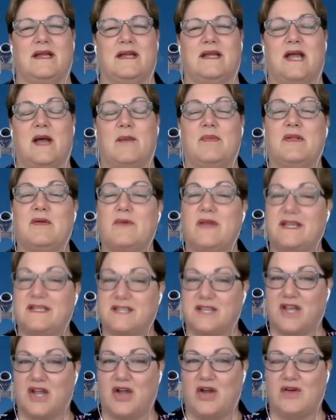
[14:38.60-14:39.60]
A couple of weeks
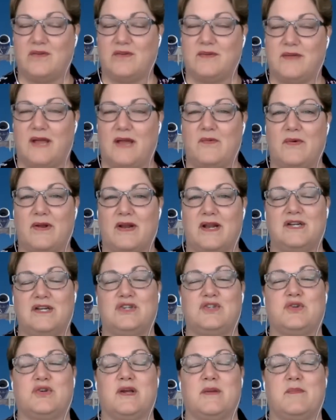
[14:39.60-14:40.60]
ago, I went on a
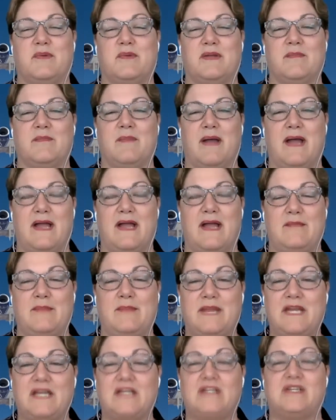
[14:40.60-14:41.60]
trip with my
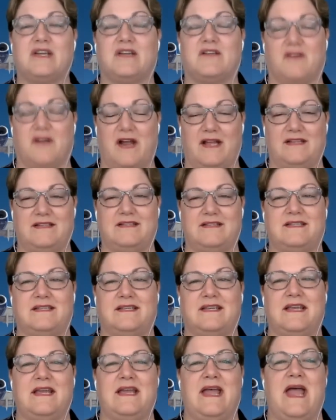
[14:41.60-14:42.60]
beady chick friends
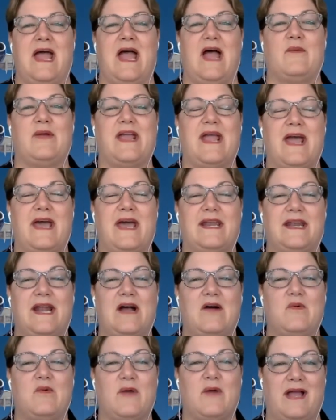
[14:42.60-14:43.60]
and we headed
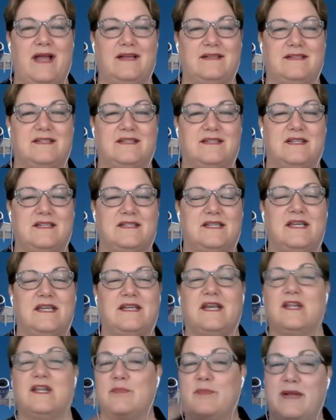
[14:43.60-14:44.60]
out west to see
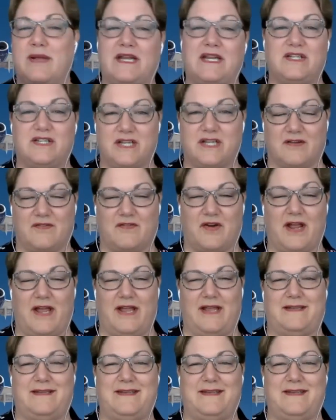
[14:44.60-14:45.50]
another beady chick friend.